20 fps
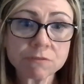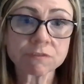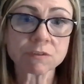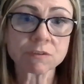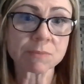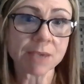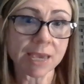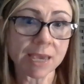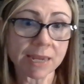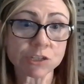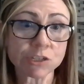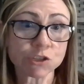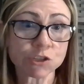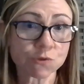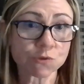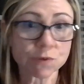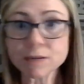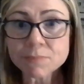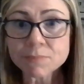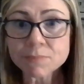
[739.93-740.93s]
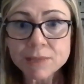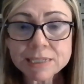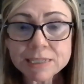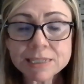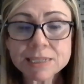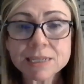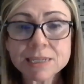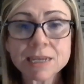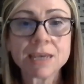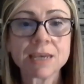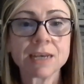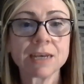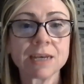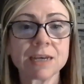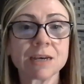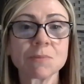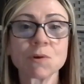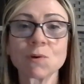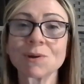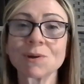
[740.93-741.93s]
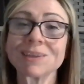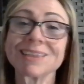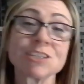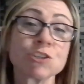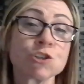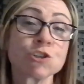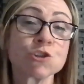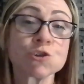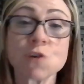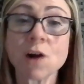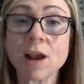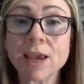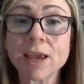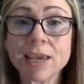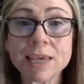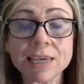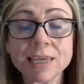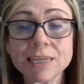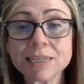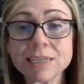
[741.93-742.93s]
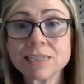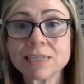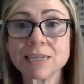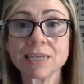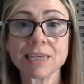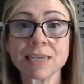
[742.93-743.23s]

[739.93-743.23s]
from getting treatment, or at least trying it.